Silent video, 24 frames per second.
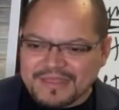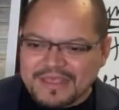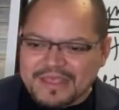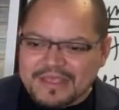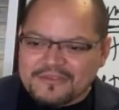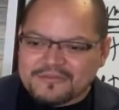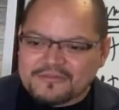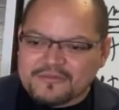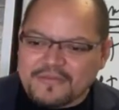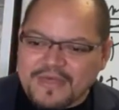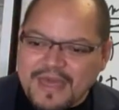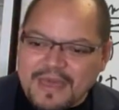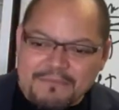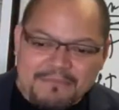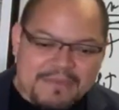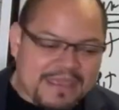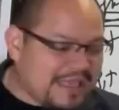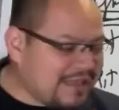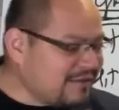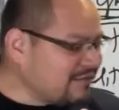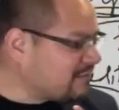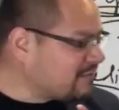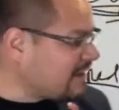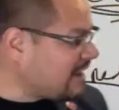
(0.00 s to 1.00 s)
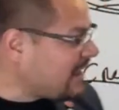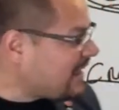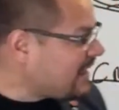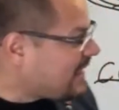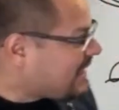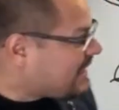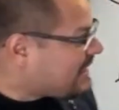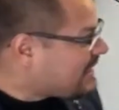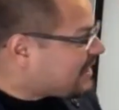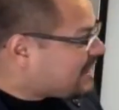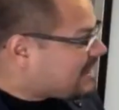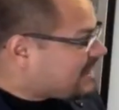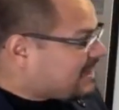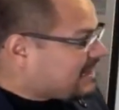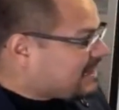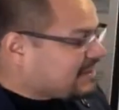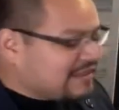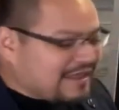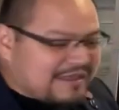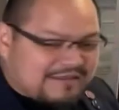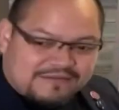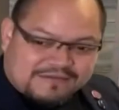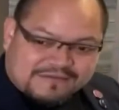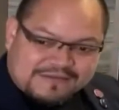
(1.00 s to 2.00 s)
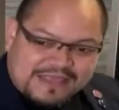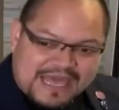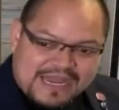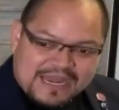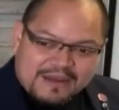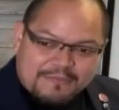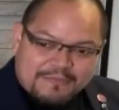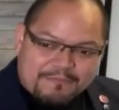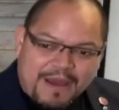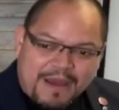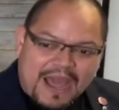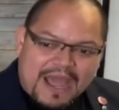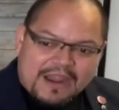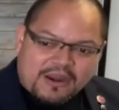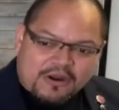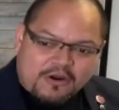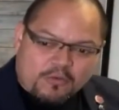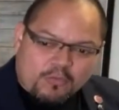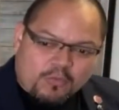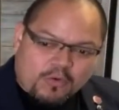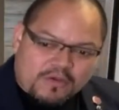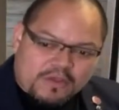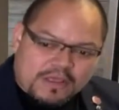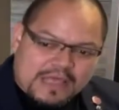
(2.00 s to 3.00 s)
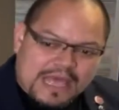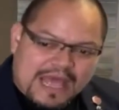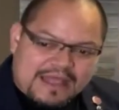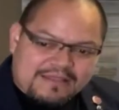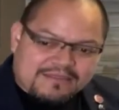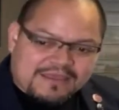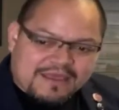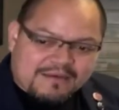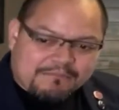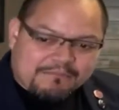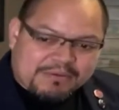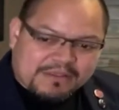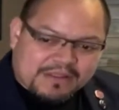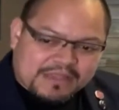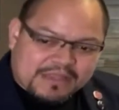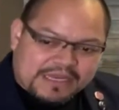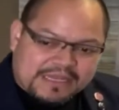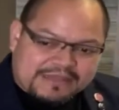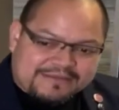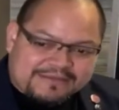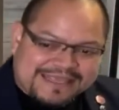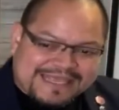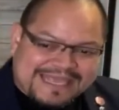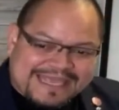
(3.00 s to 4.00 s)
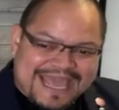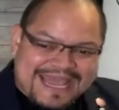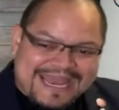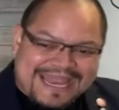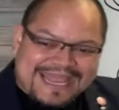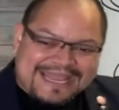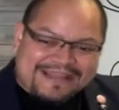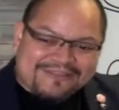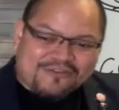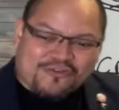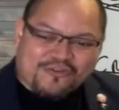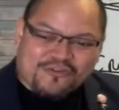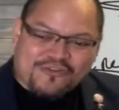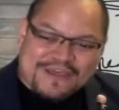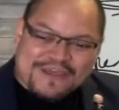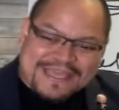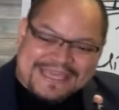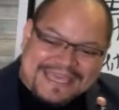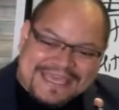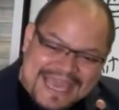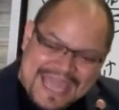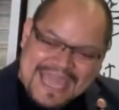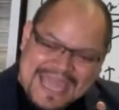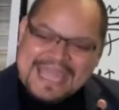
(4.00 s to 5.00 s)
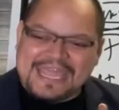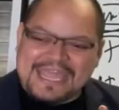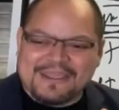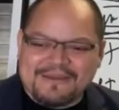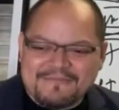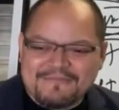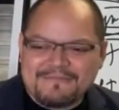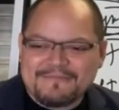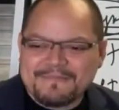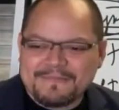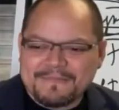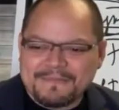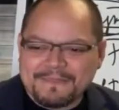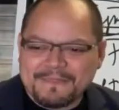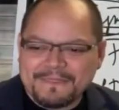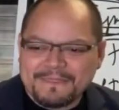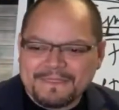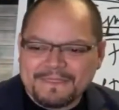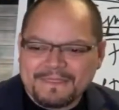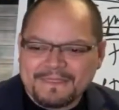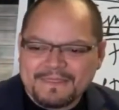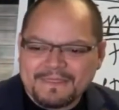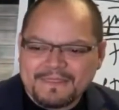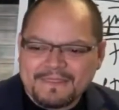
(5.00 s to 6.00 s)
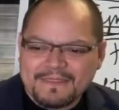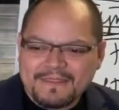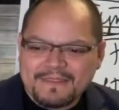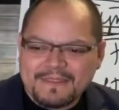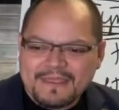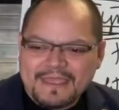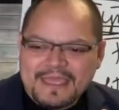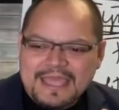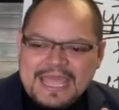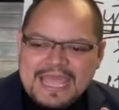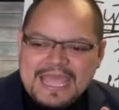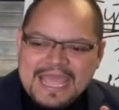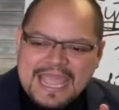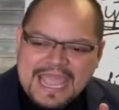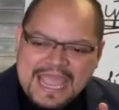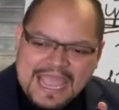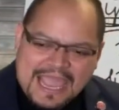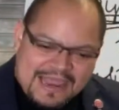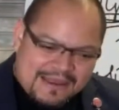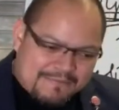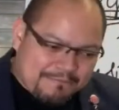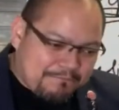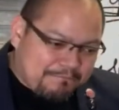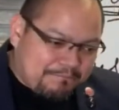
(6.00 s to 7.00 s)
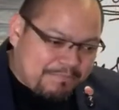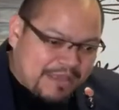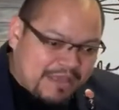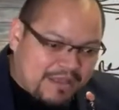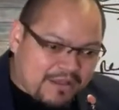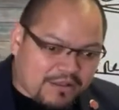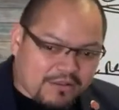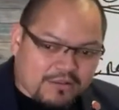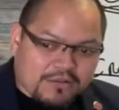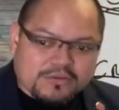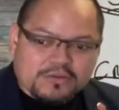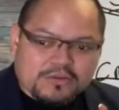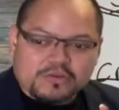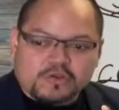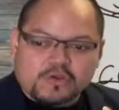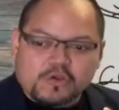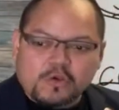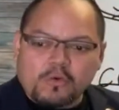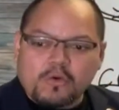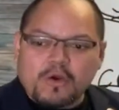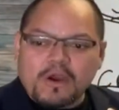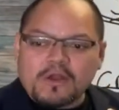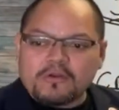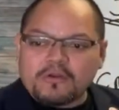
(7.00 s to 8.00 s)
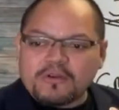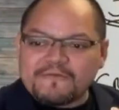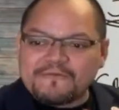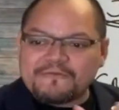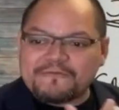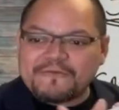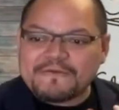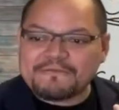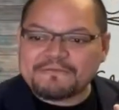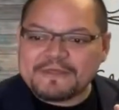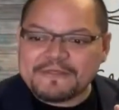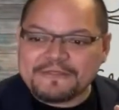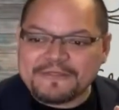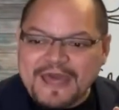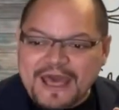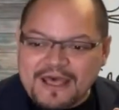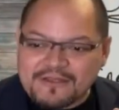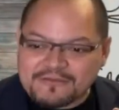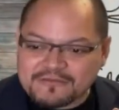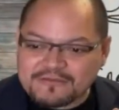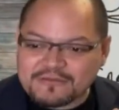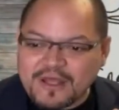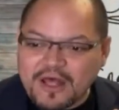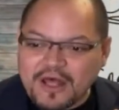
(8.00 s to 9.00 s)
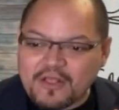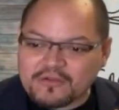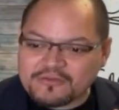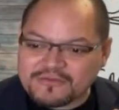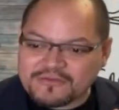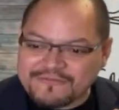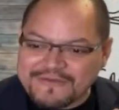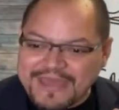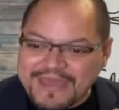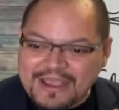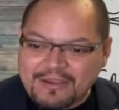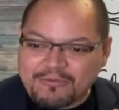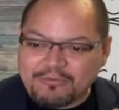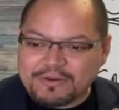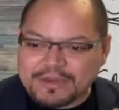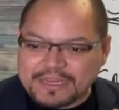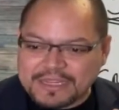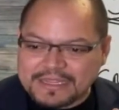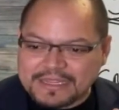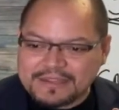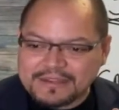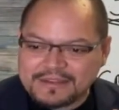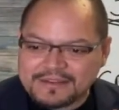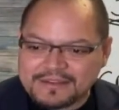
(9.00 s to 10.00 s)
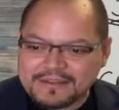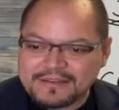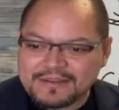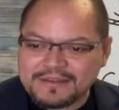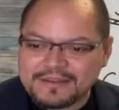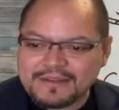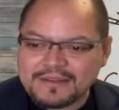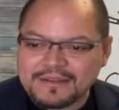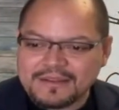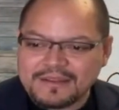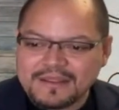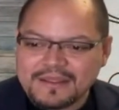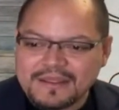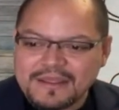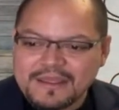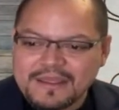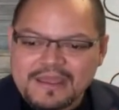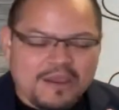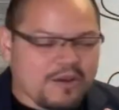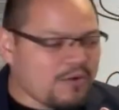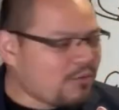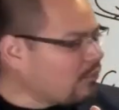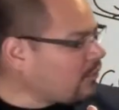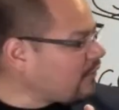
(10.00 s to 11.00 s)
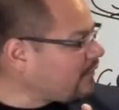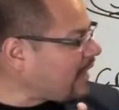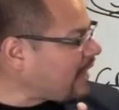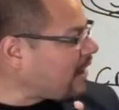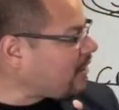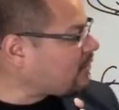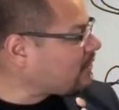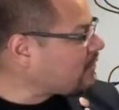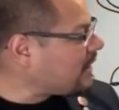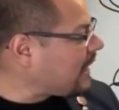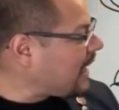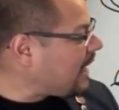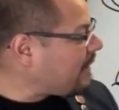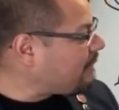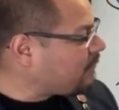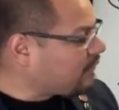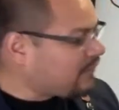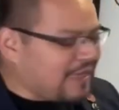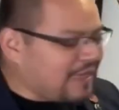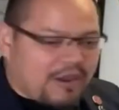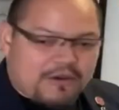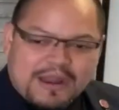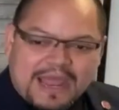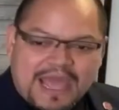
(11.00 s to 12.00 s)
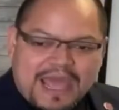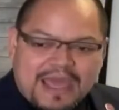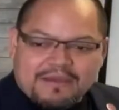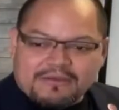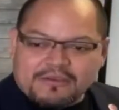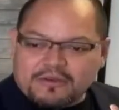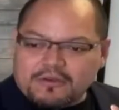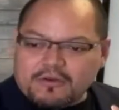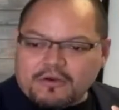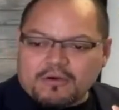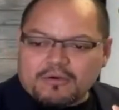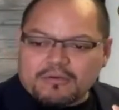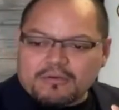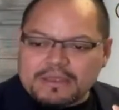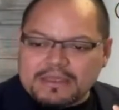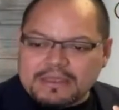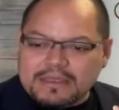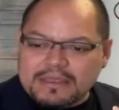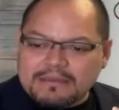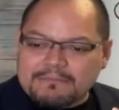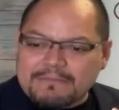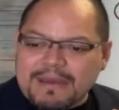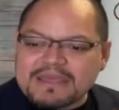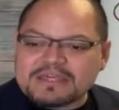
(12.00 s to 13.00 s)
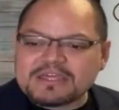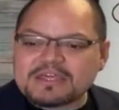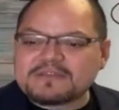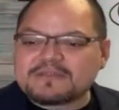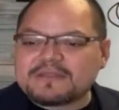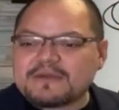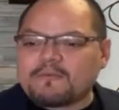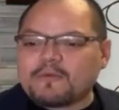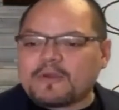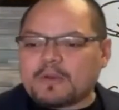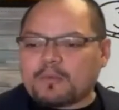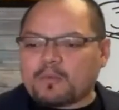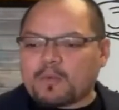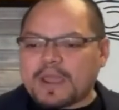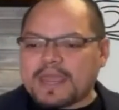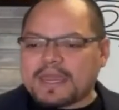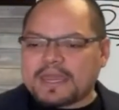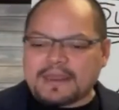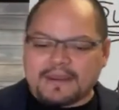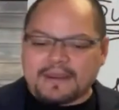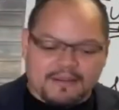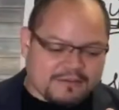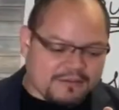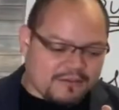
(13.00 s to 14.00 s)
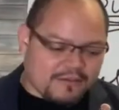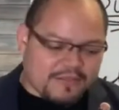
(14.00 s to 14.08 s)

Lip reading: So that means this tenant buyer had the ability to get into the game and build $250,000 of equity without imagine they would have waited until